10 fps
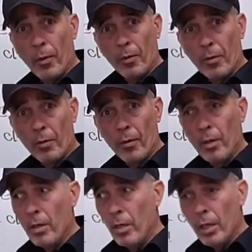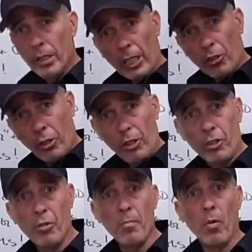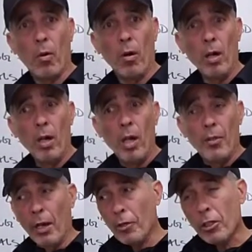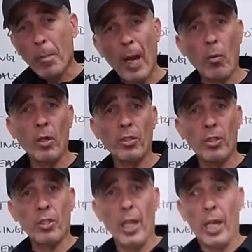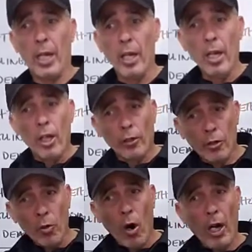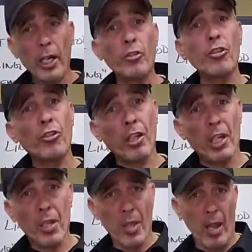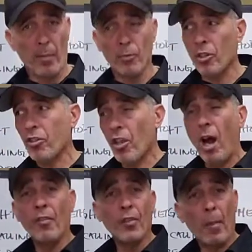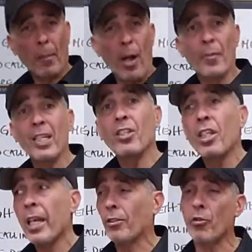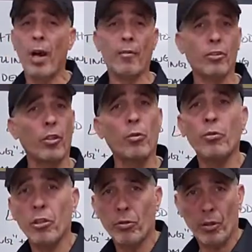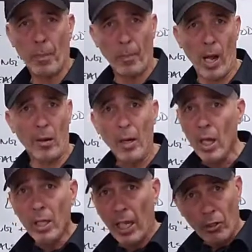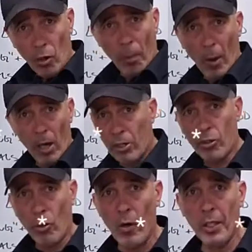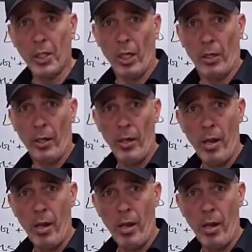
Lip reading: with you. They trust you more. They respect what you're saying. You are interested in them. You're solving their problem. They see that you have a solution to their problem. That's all part of storytelling.